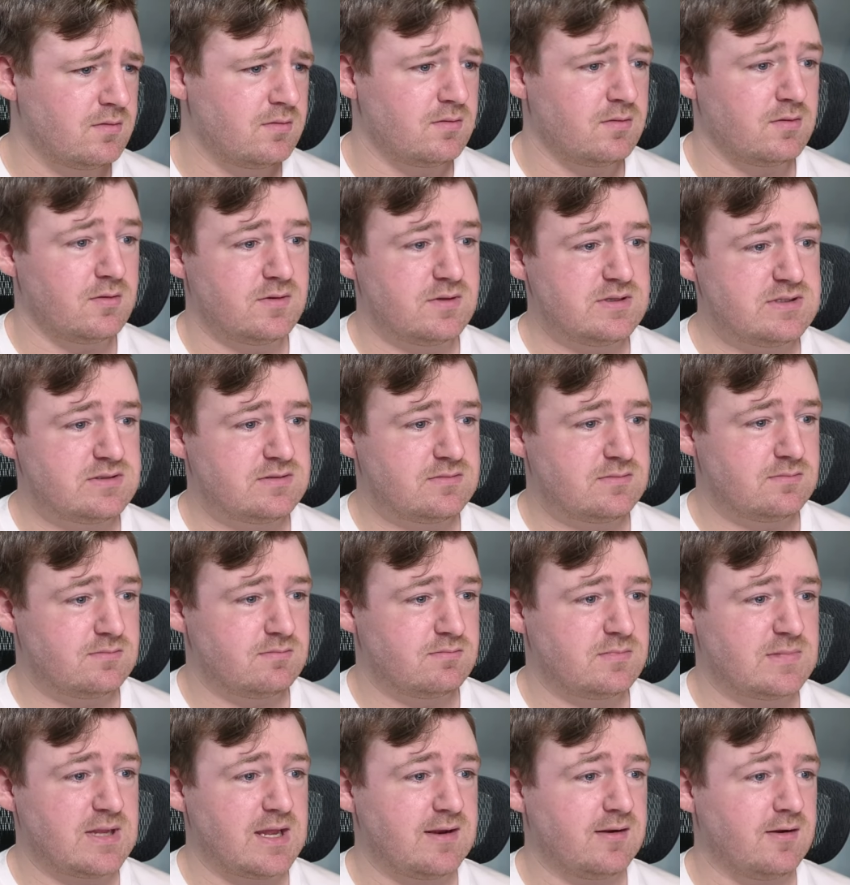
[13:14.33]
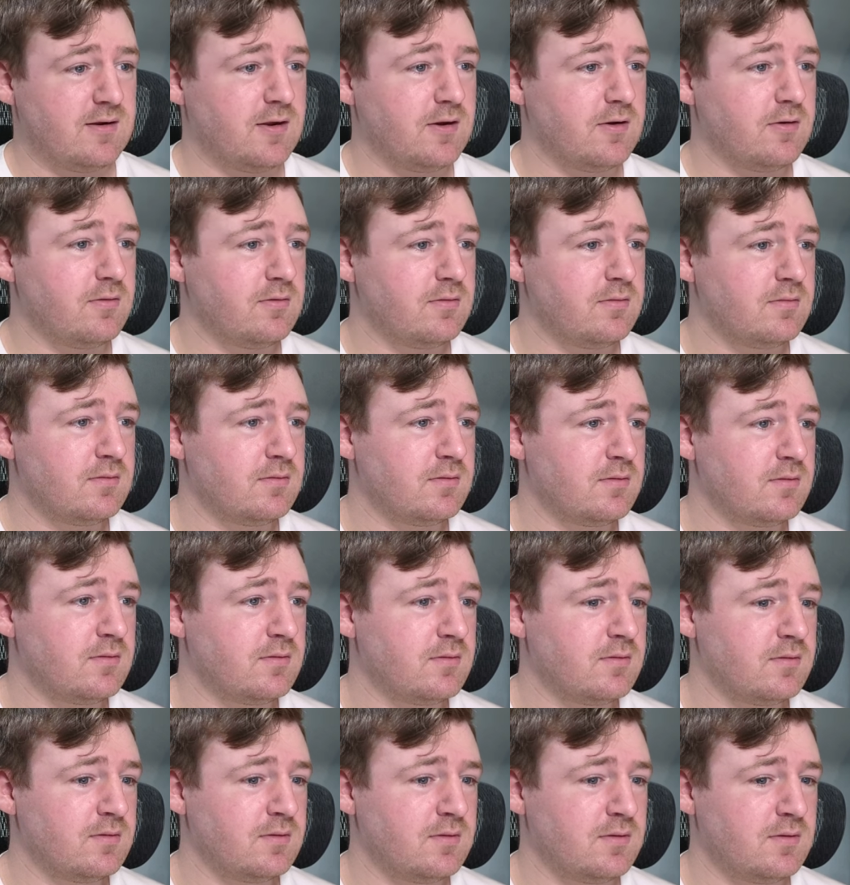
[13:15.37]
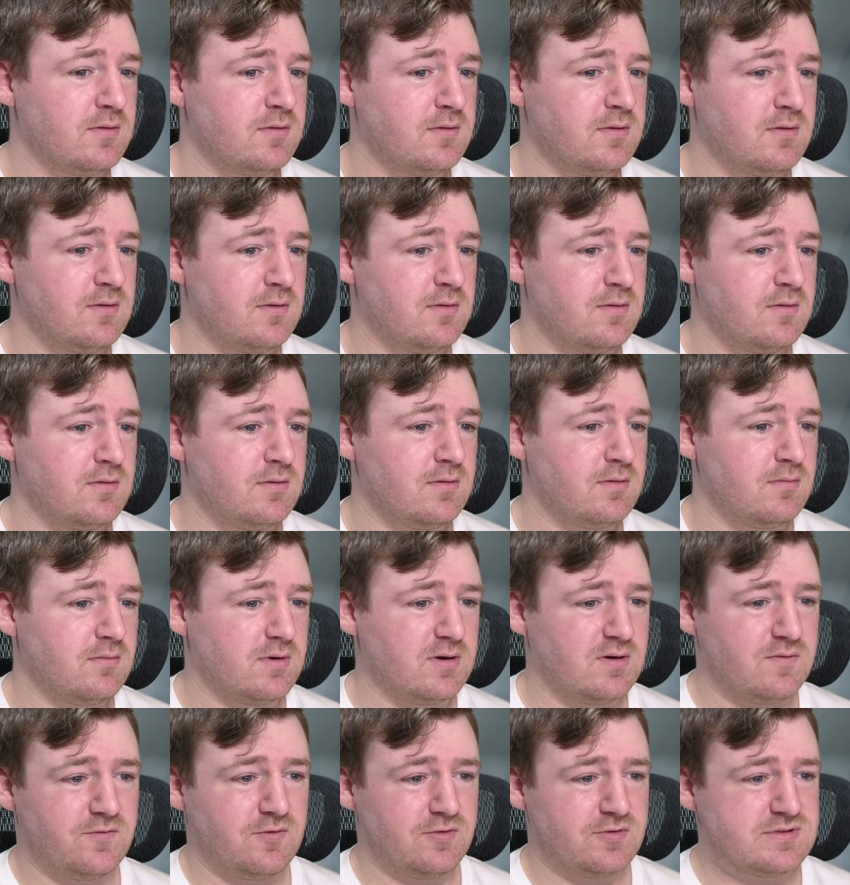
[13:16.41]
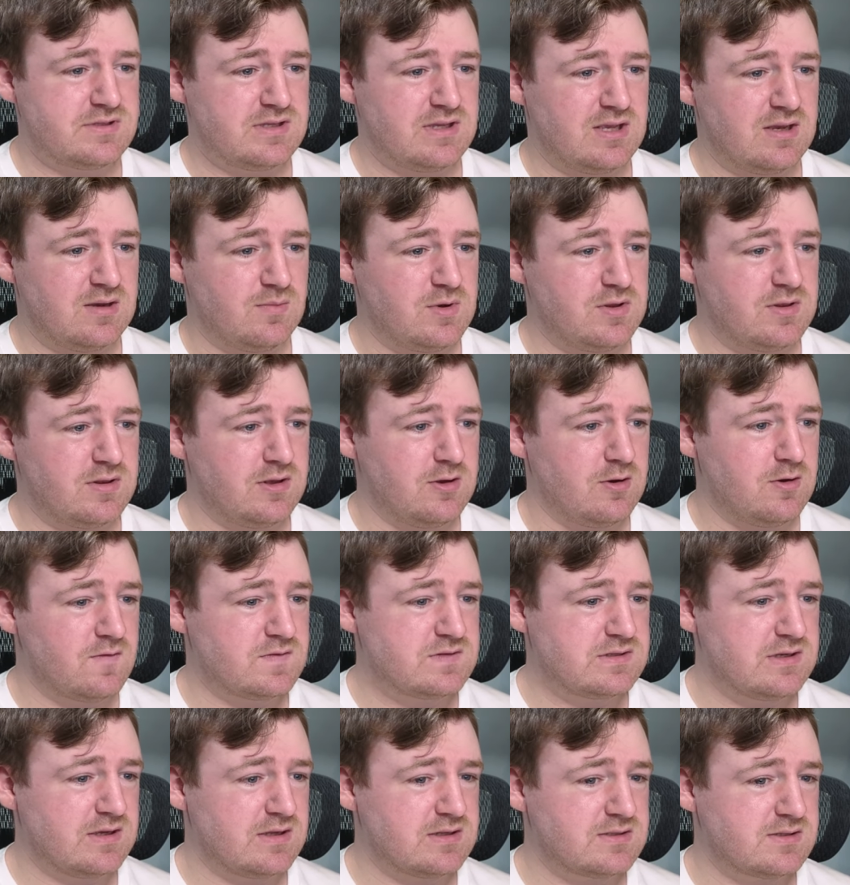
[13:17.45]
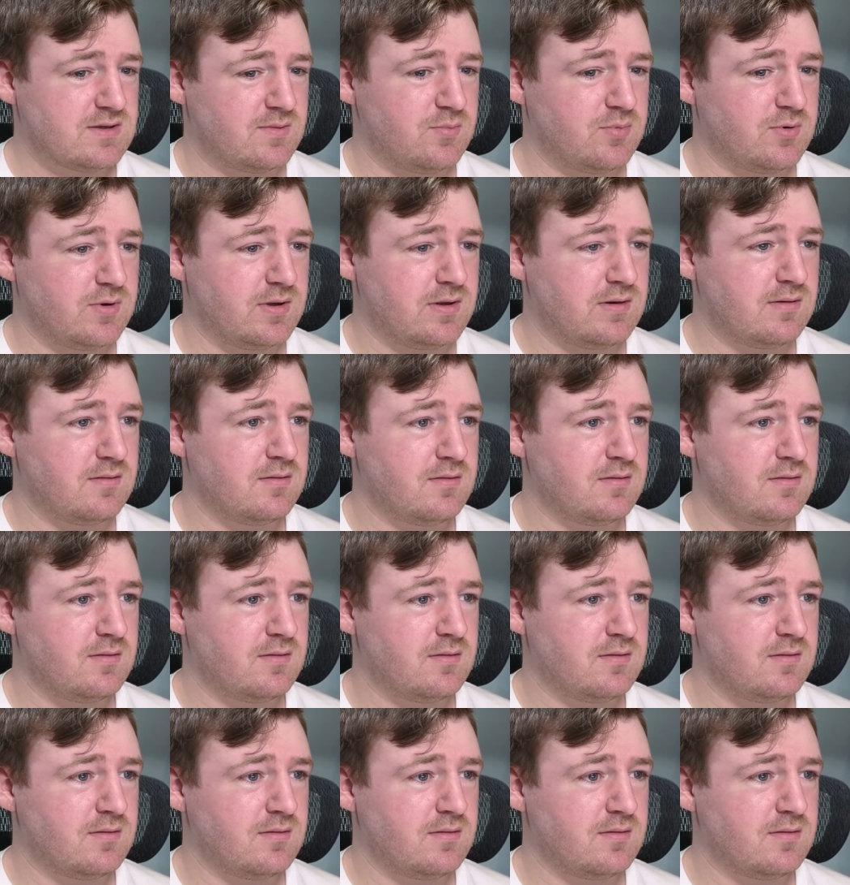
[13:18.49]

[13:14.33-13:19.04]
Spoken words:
Oh, he's 10-0. Wonder if we'll see him in the UFC at some point.